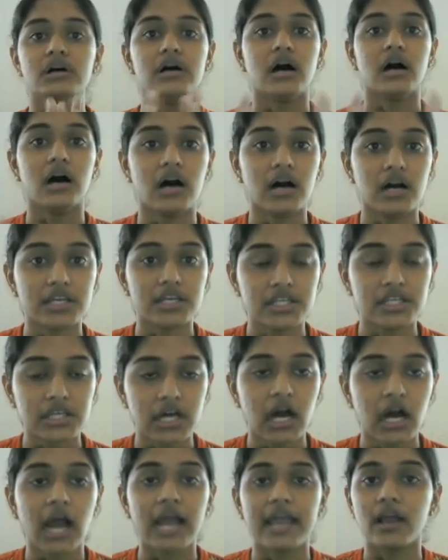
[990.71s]

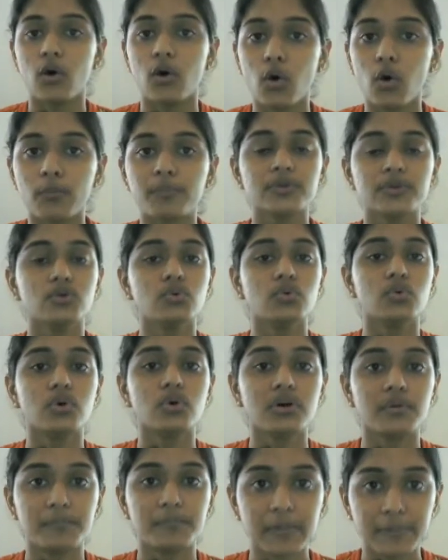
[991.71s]
I hope you
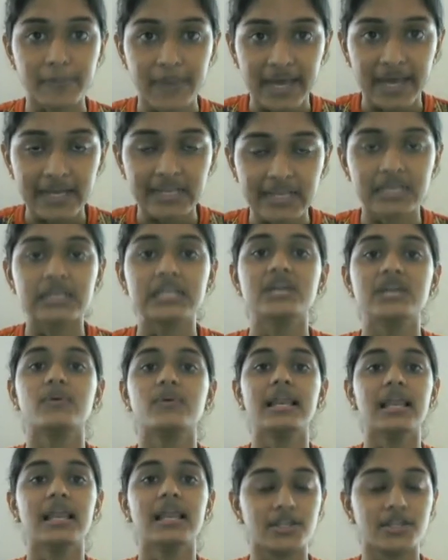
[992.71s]
prepare really
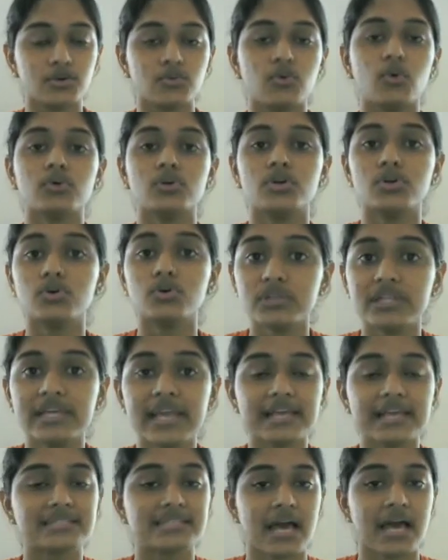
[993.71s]
well and you do the
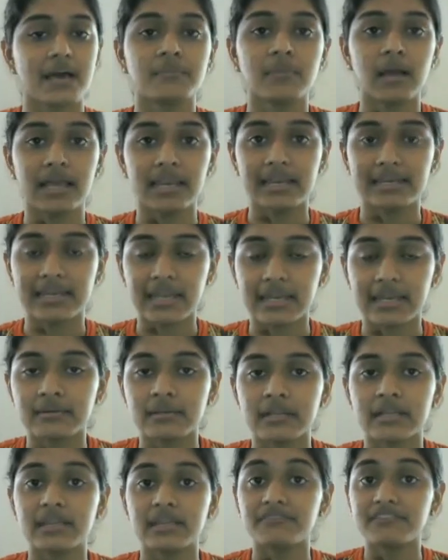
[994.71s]
exam
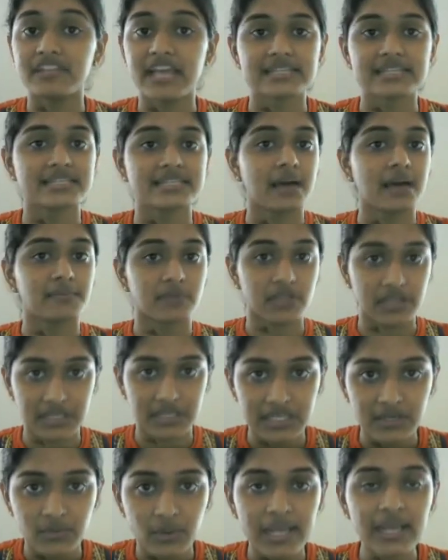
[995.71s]
and give the exam
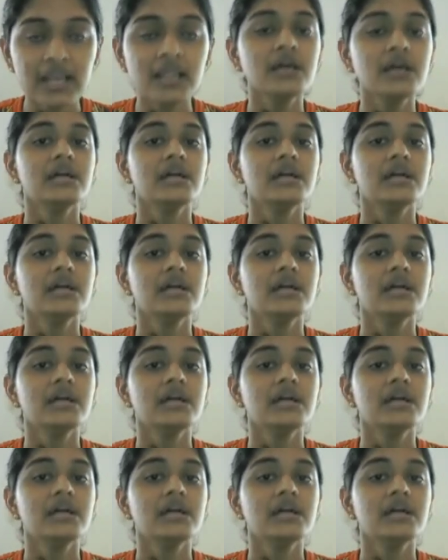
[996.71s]
really well.